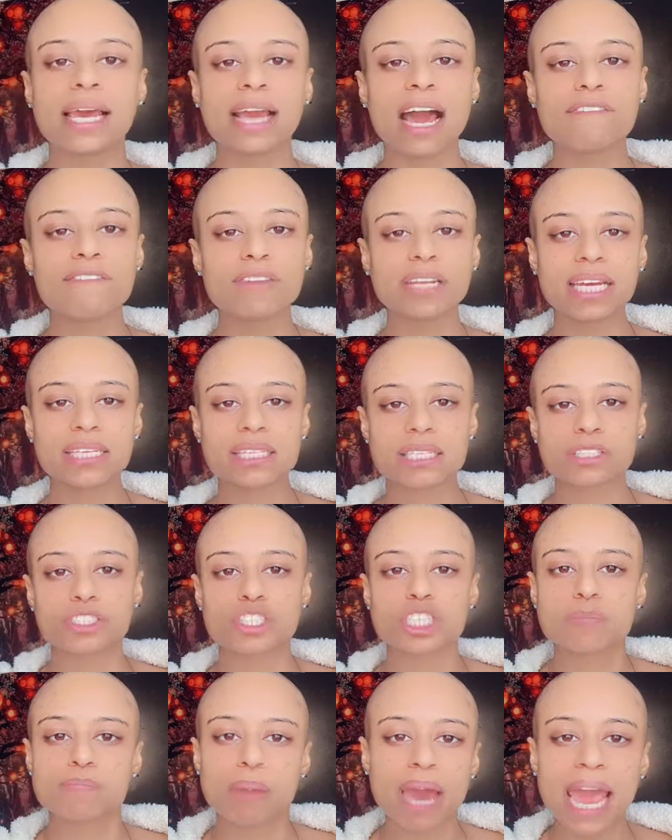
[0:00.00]
like, I feel like
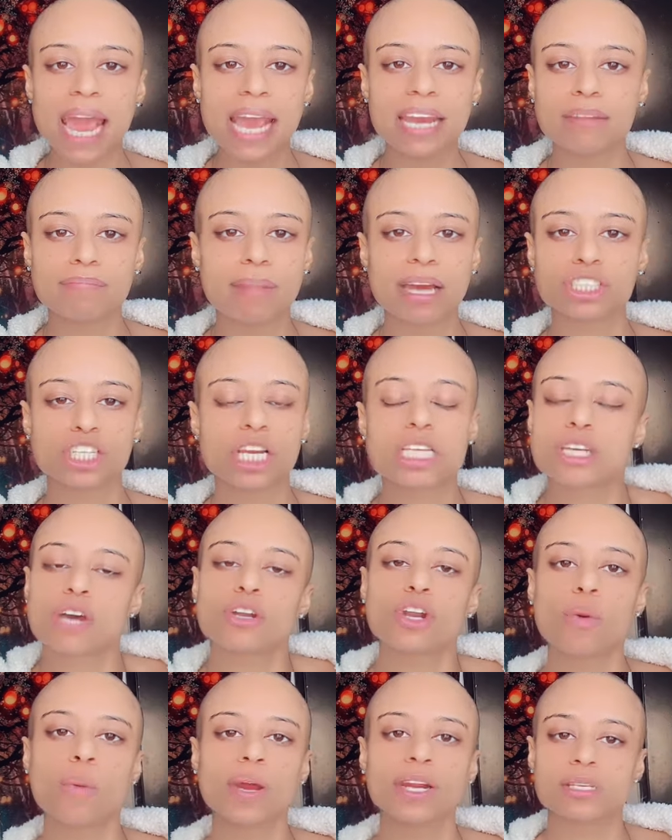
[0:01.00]
such as pain in my
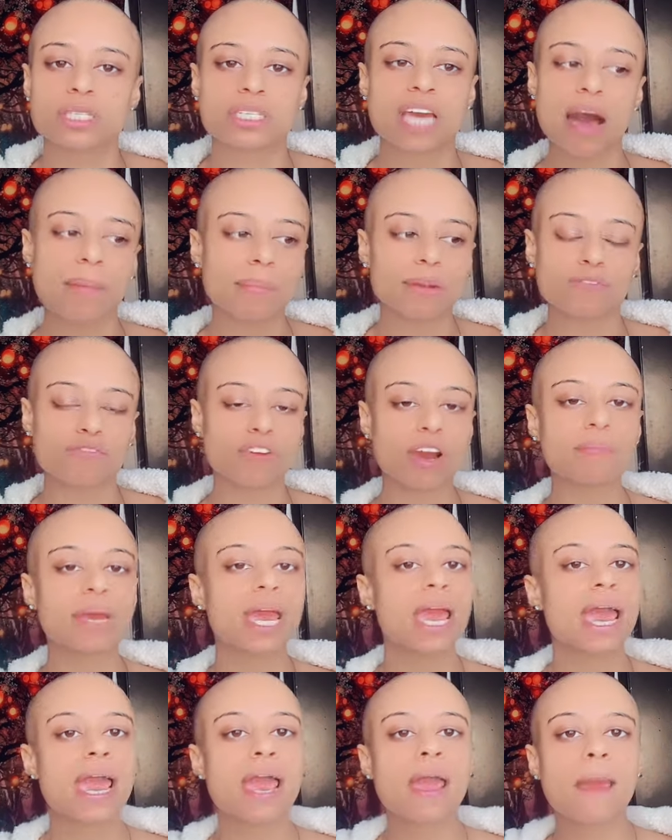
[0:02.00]
chest. I don't know where this coming
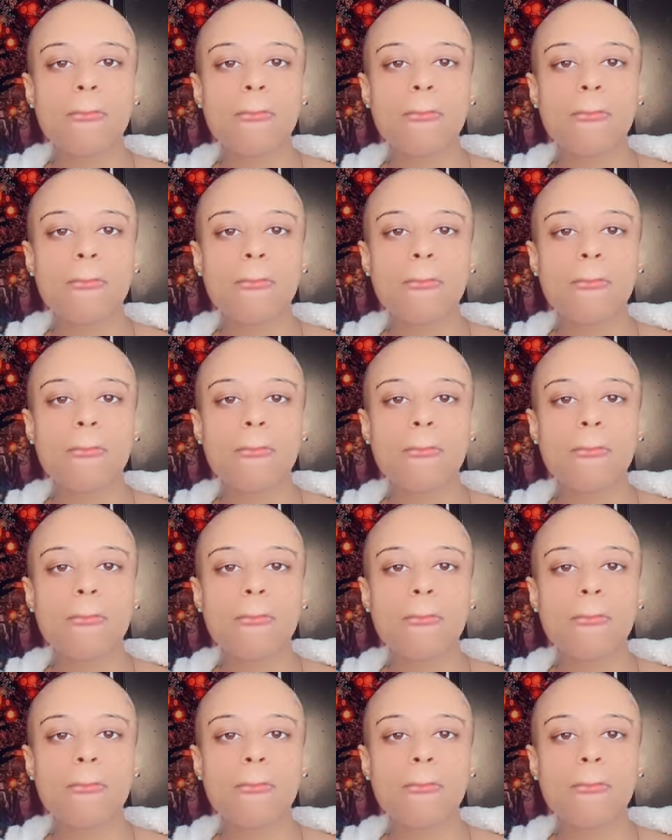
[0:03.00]
from.